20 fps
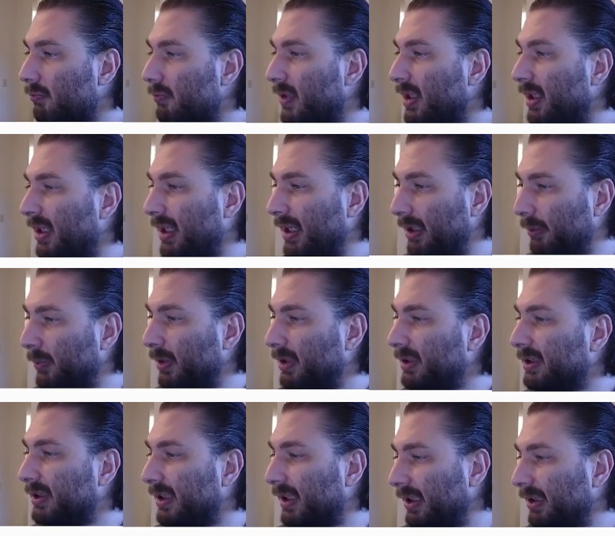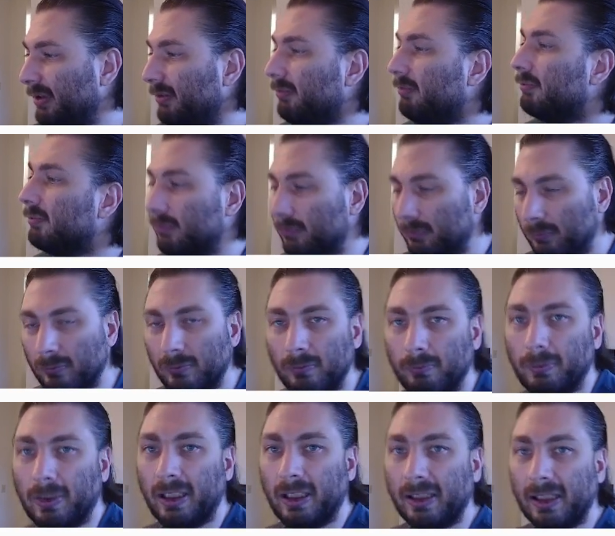And once again,
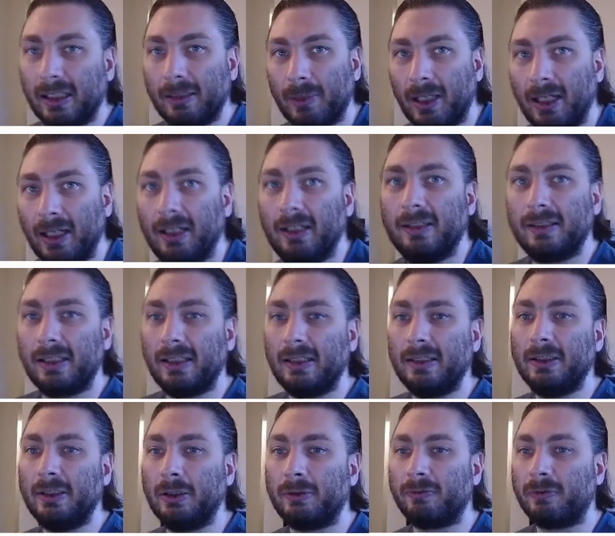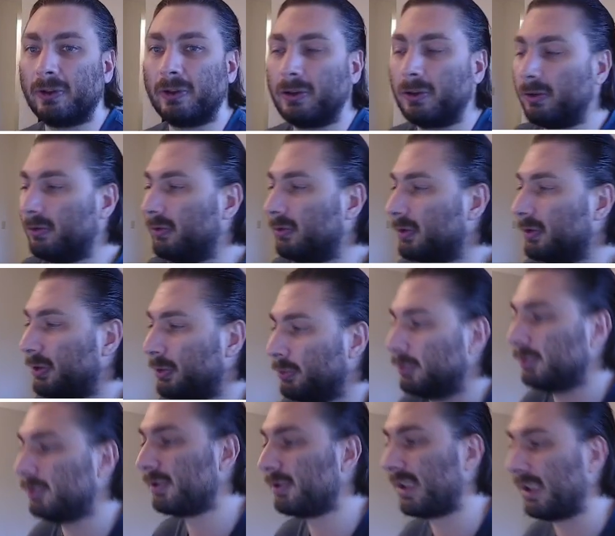Pygame has a useful
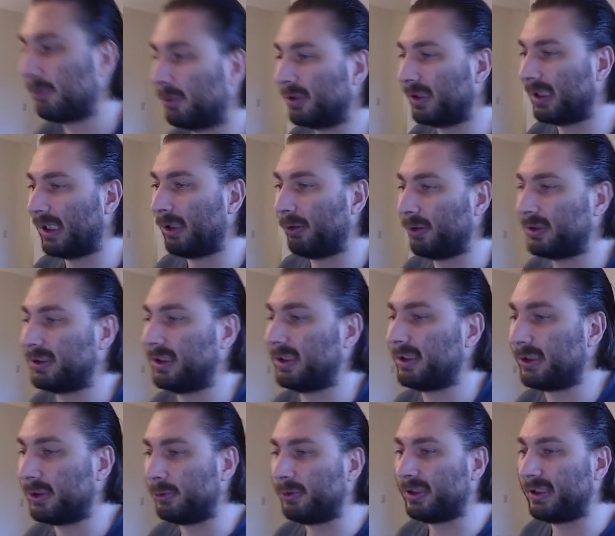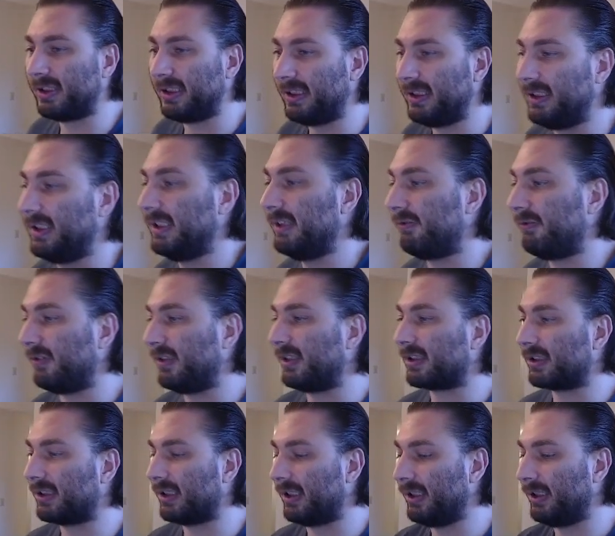tool that will allow us just to see if it
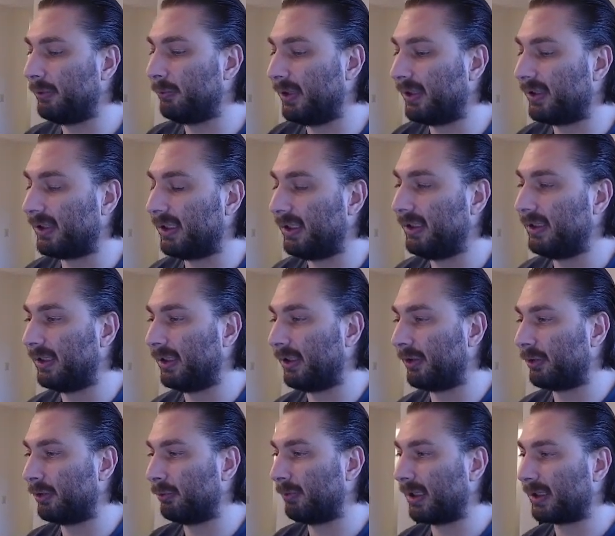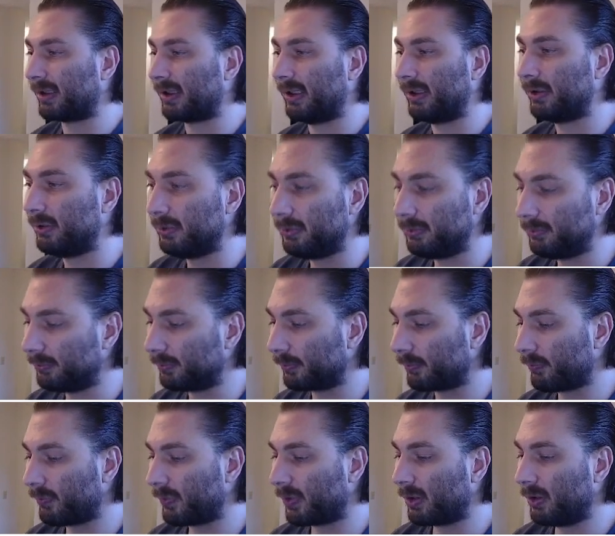collided with another rectangle.
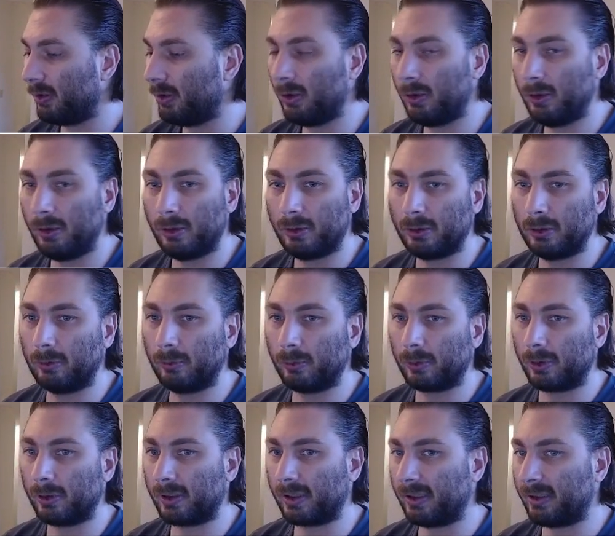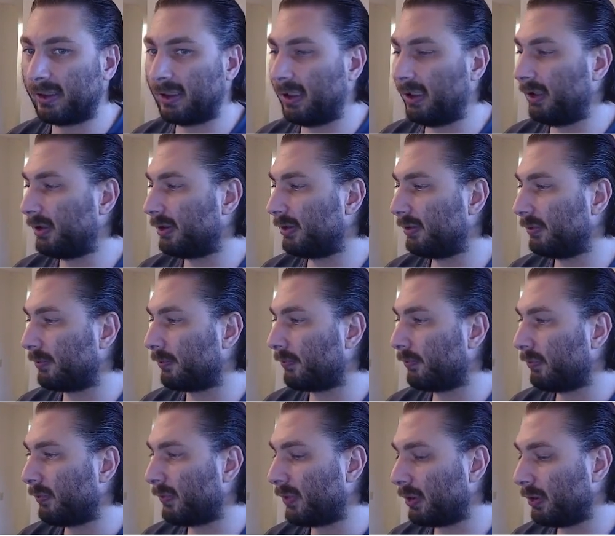So we're going to get that
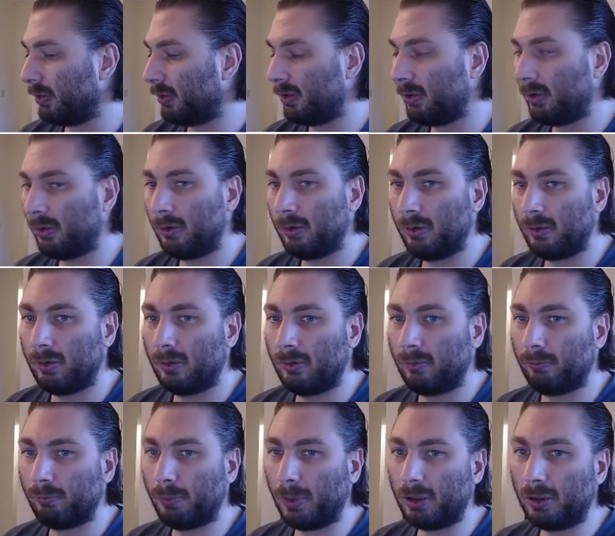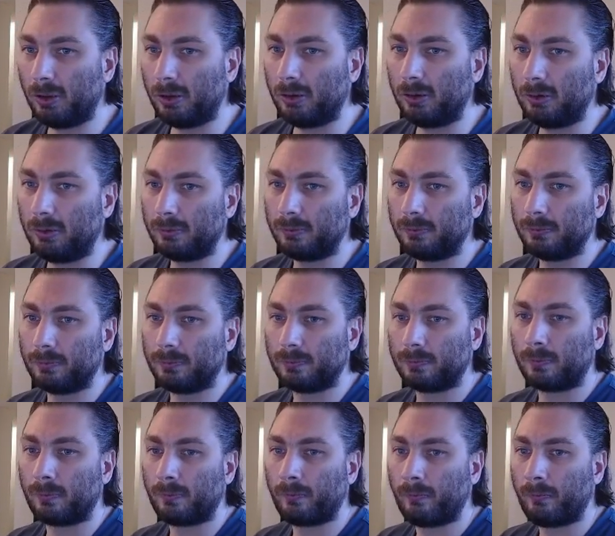ball.
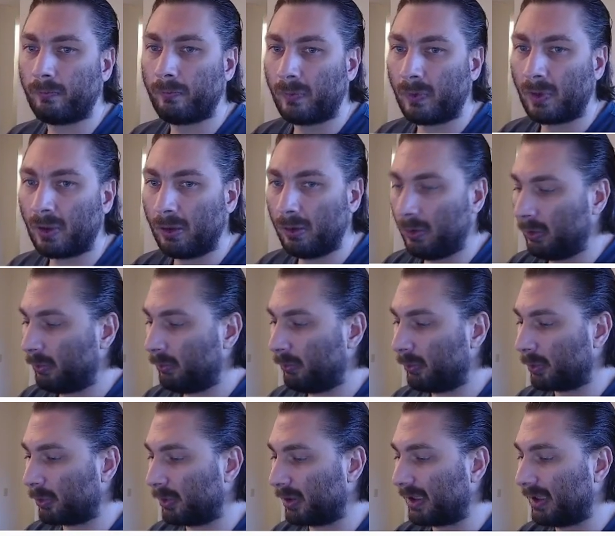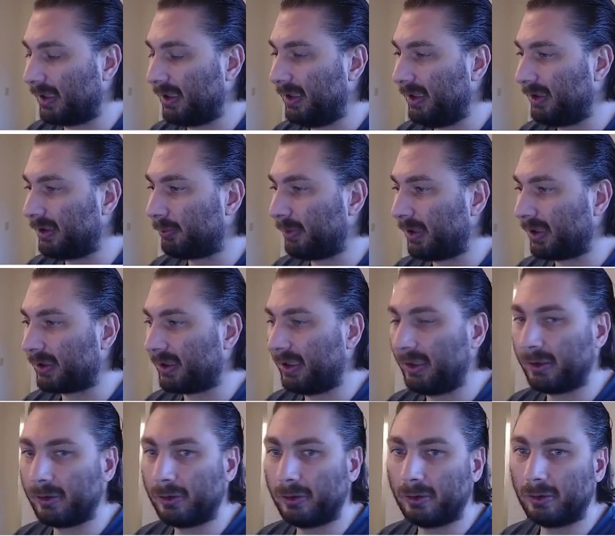We're going to get its
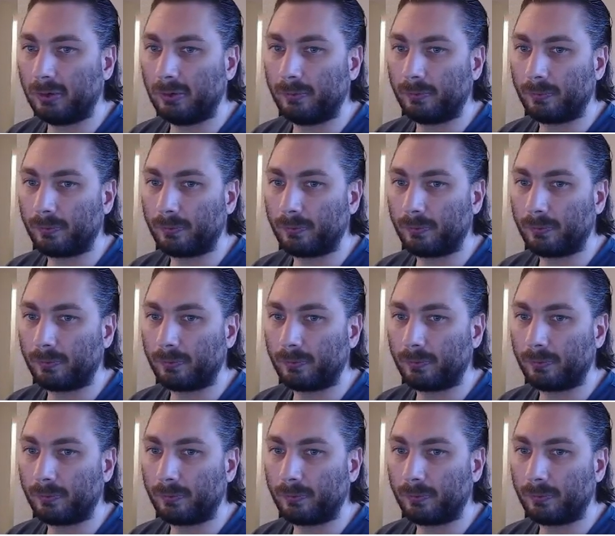rectangle.